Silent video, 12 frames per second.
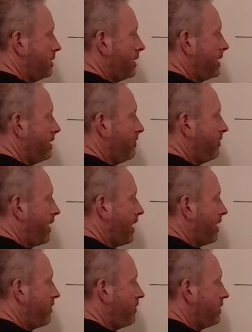
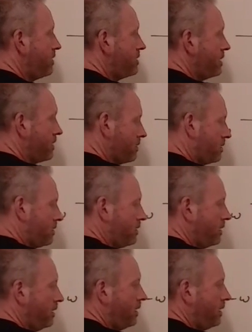-5/6.